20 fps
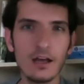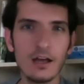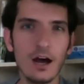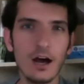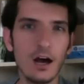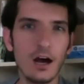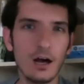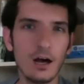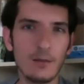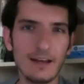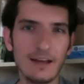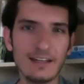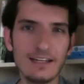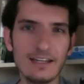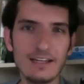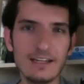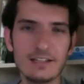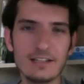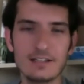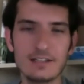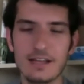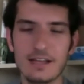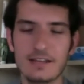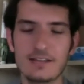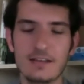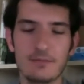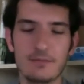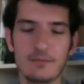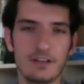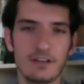I need to set
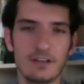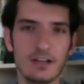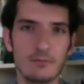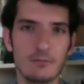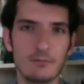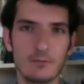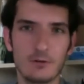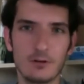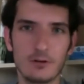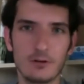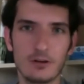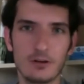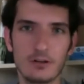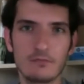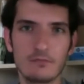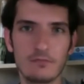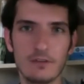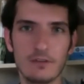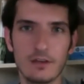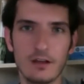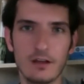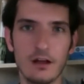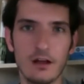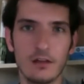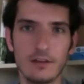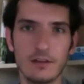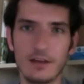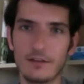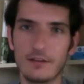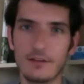something up for all the
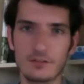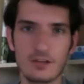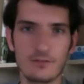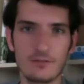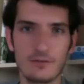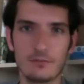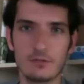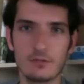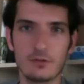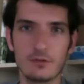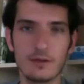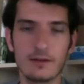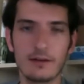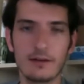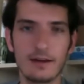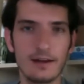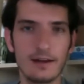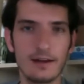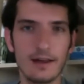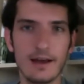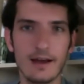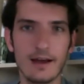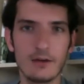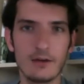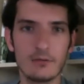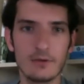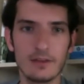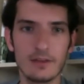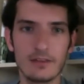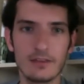other stuff I'm doing right now
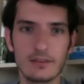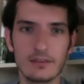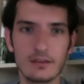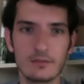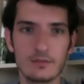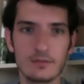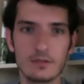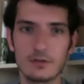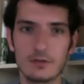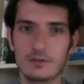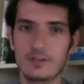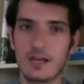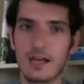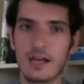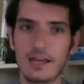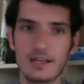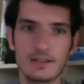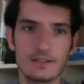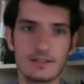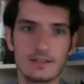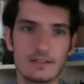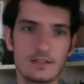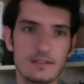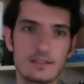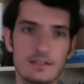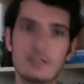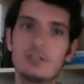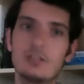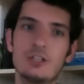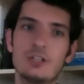with computer science and
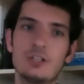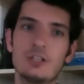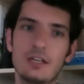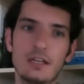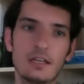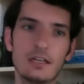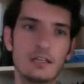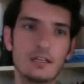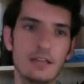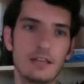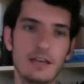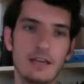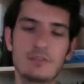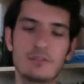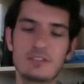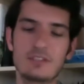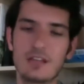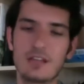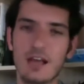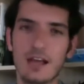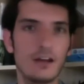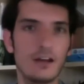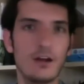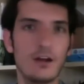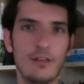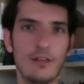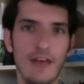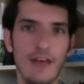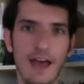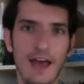CG and game design and
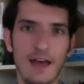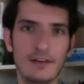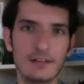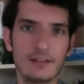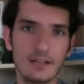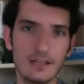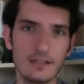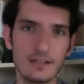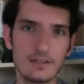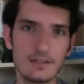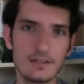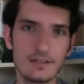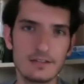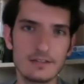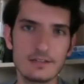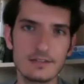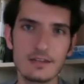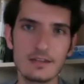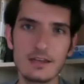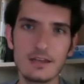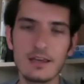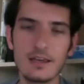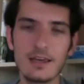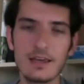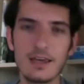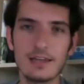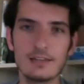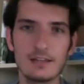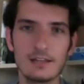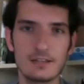all that, because
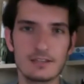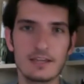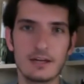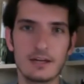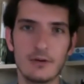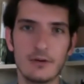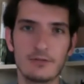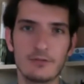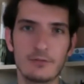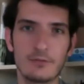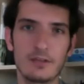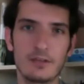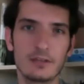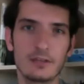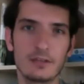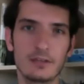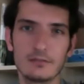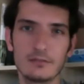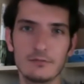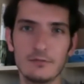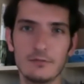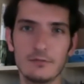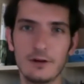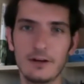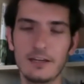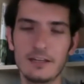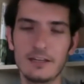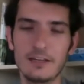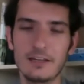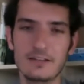it does get away from me very
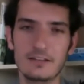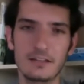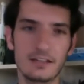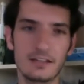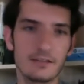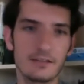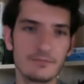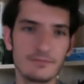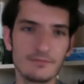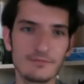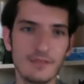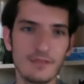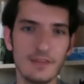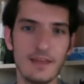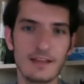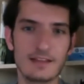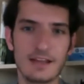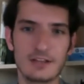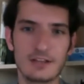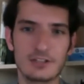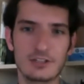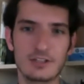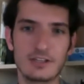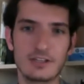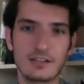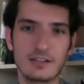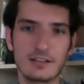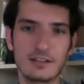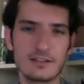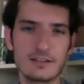easily, and that's
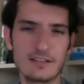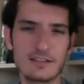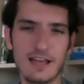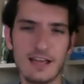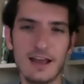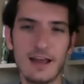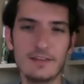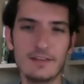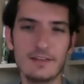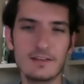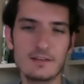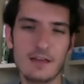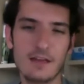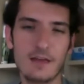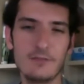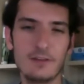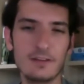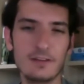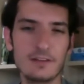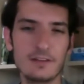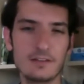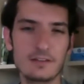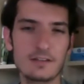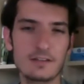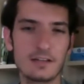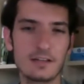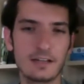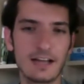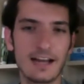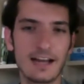actually I feel like this is
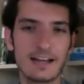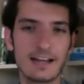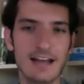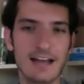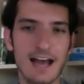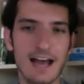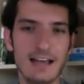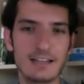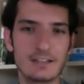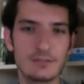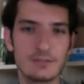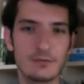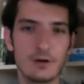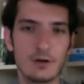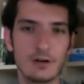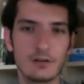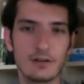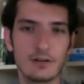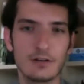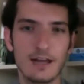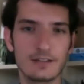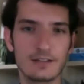going to kind of tie into our